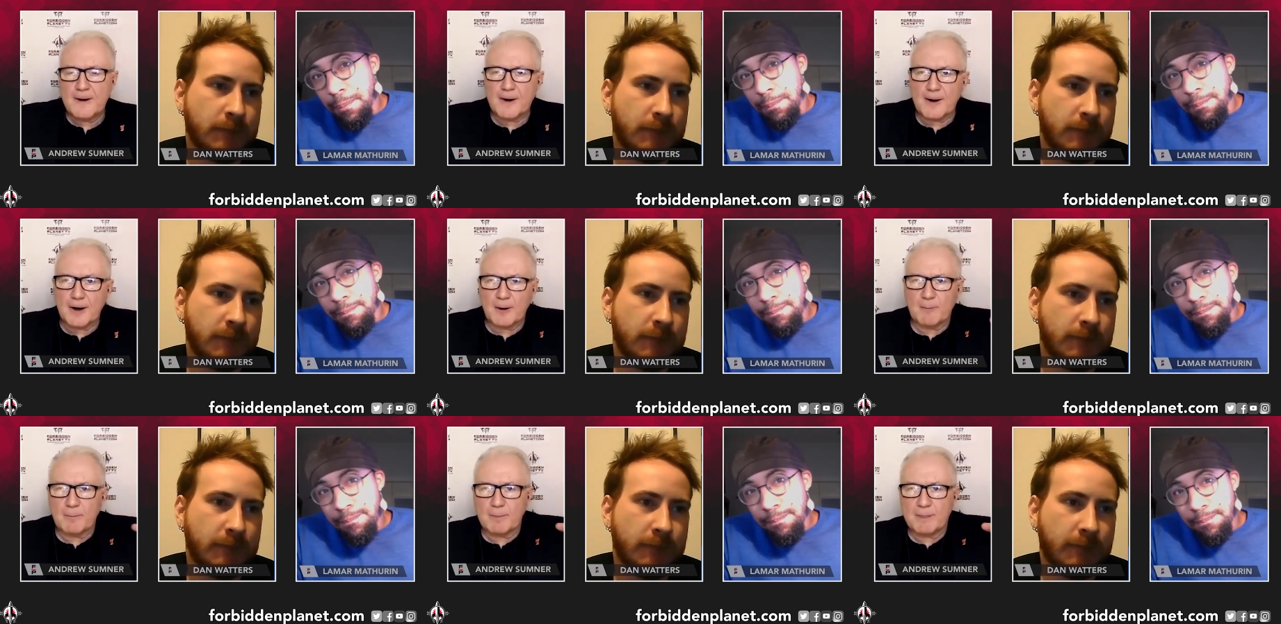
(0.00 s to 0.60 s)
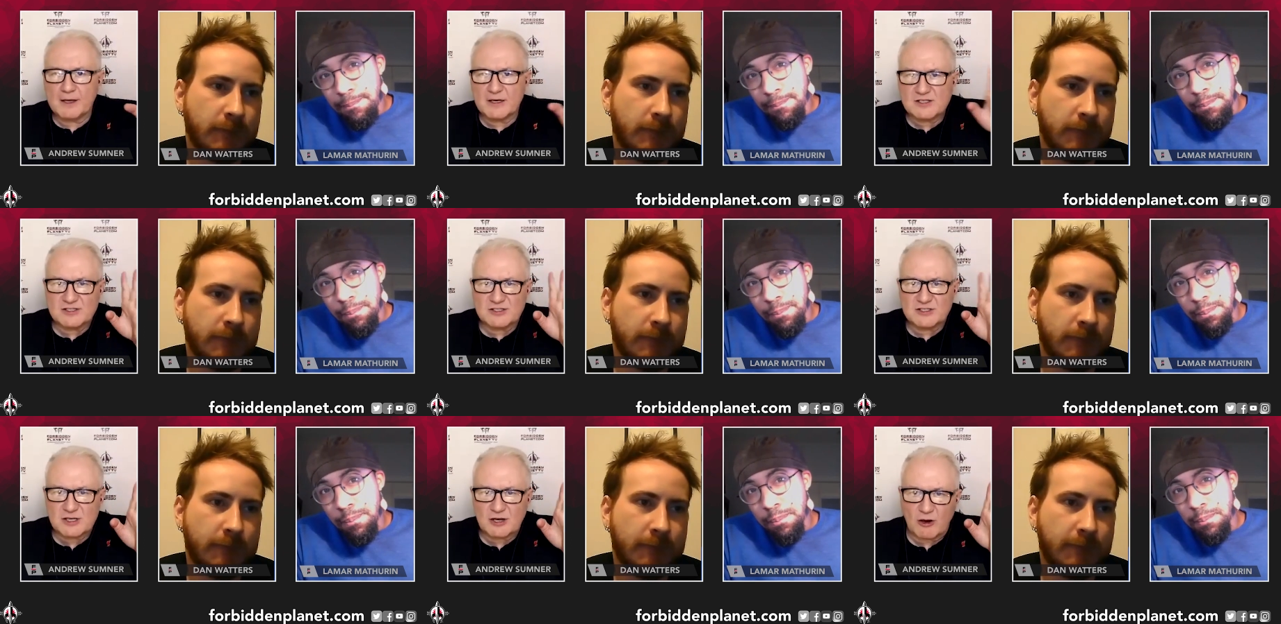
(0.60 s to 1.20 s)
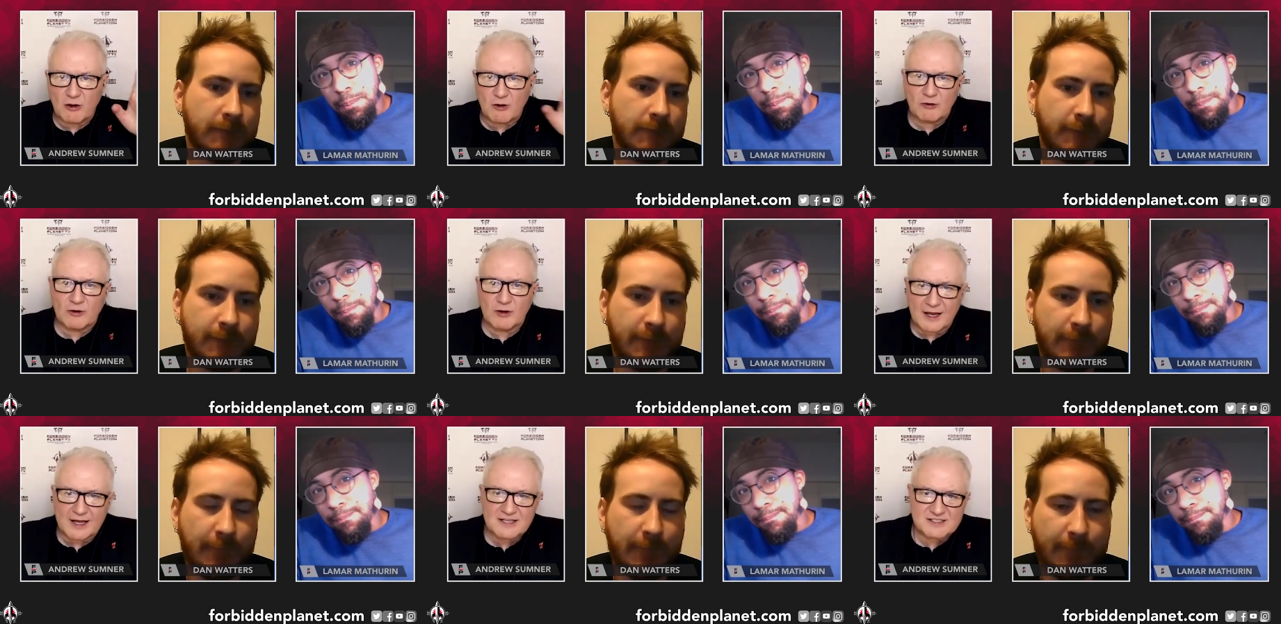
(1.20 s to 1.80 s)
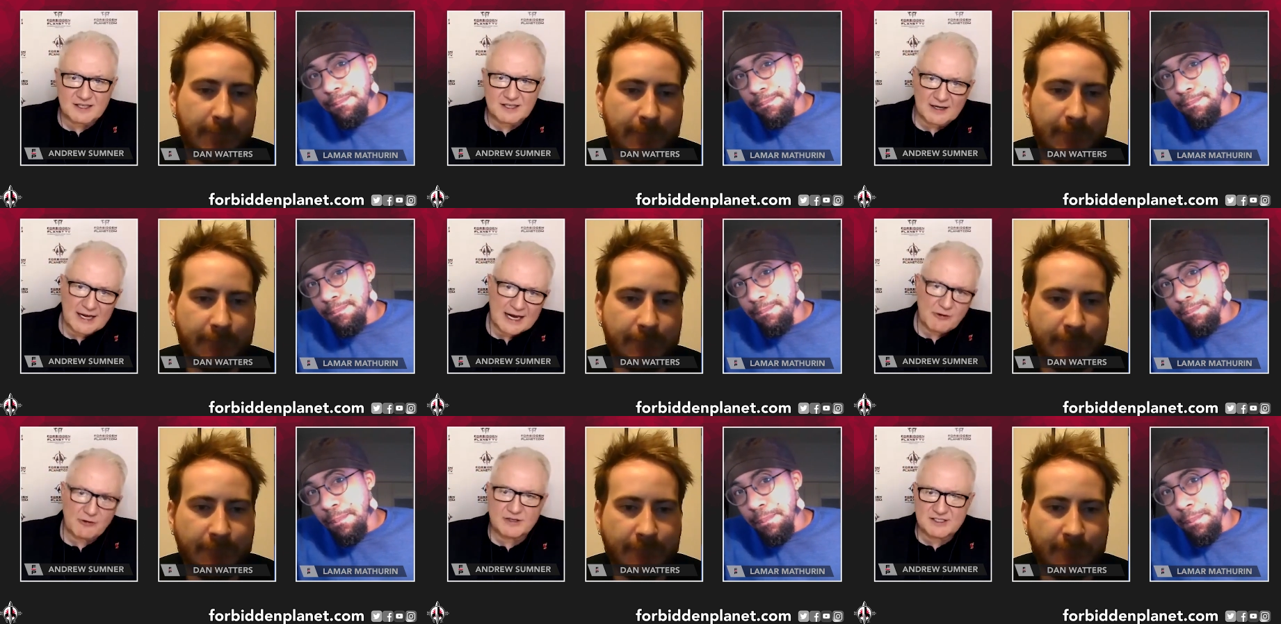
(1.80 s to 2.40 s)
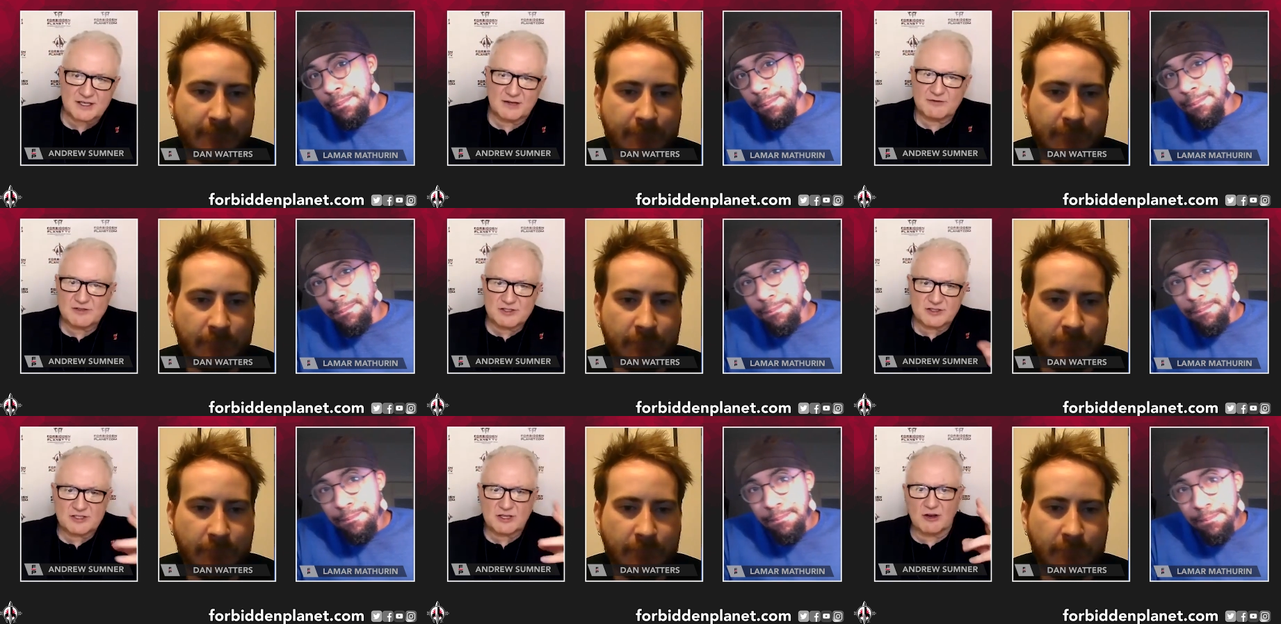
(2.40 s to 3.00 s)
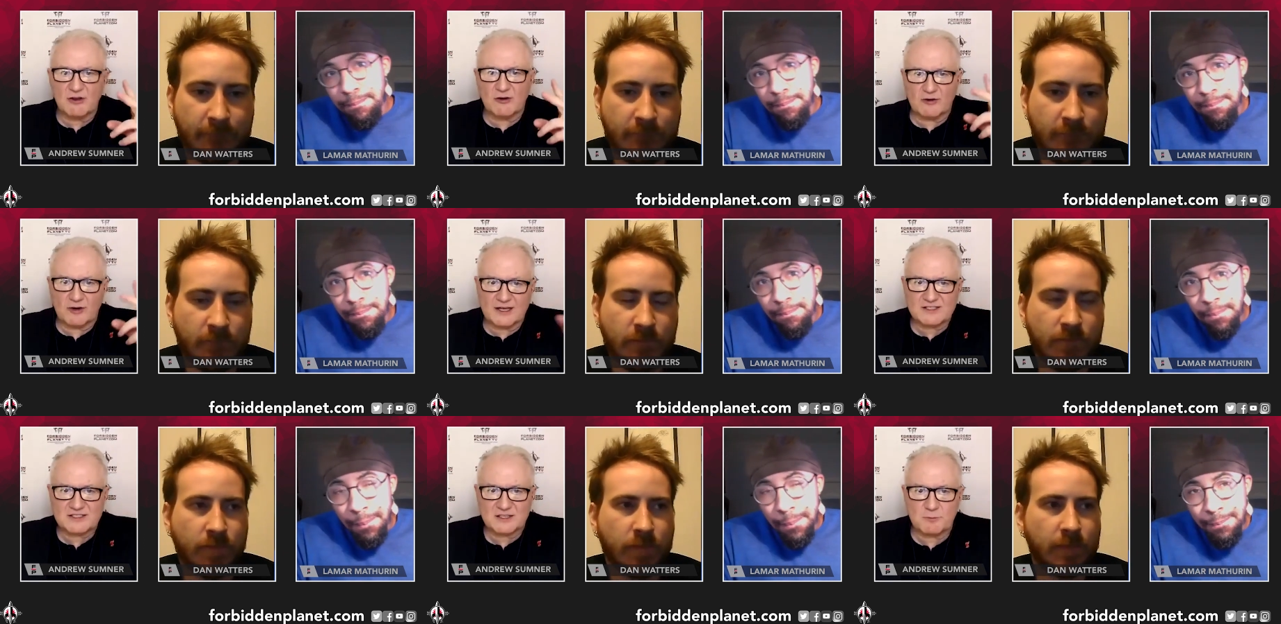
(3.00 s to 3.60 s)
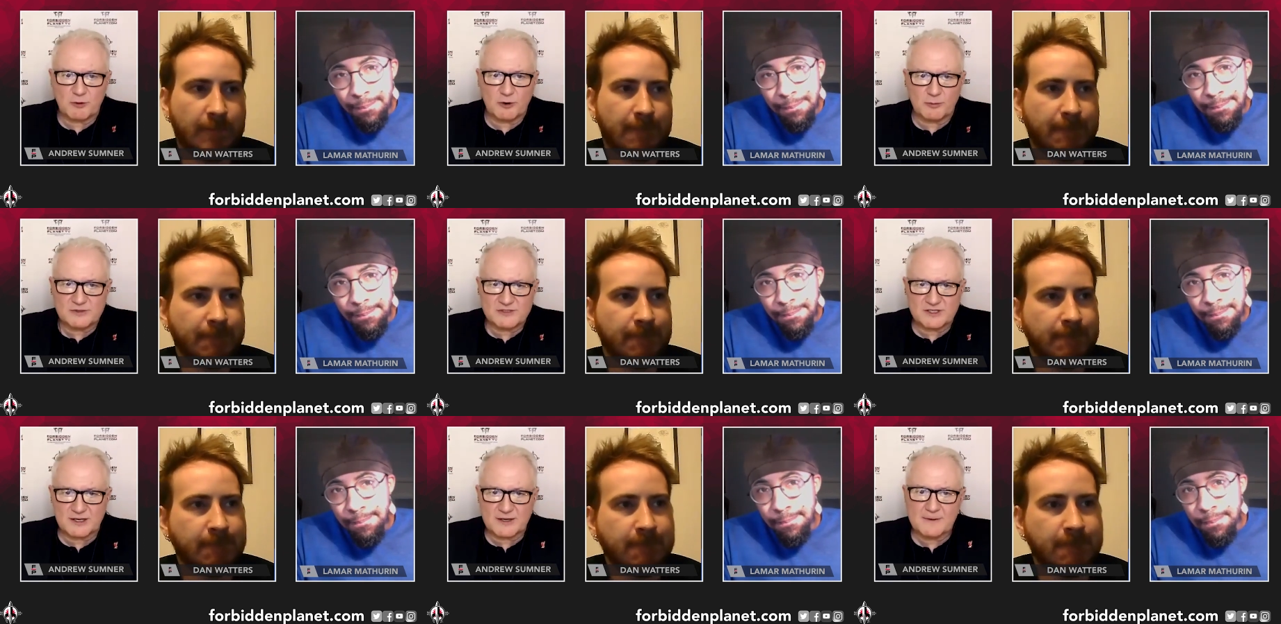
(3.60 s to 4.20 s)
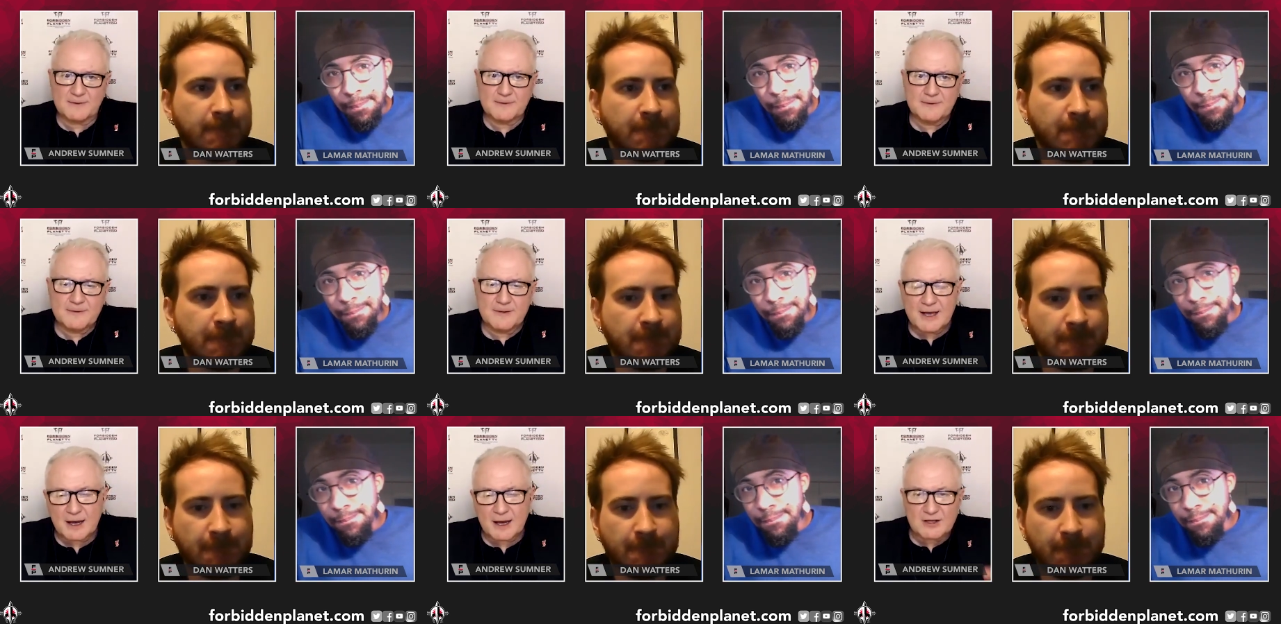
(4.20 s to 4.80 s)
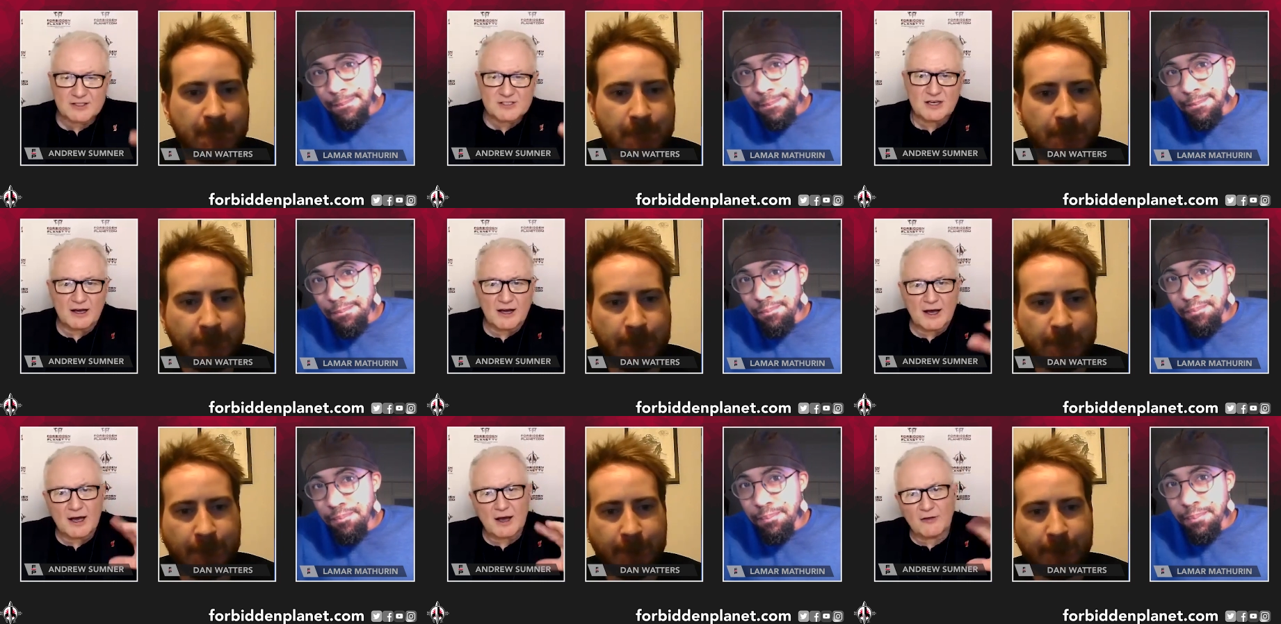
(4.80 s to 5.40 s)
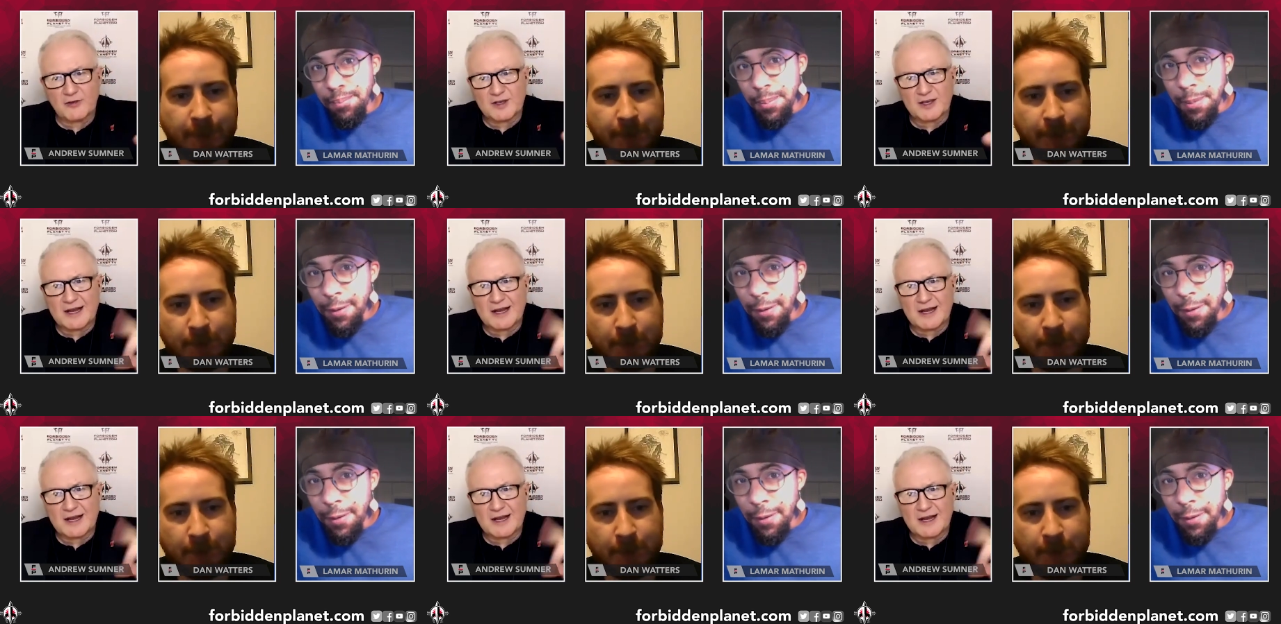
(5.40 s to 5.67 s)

Speaker 1: um, such a long lasting narrative, such a long lasting property? Because uh, the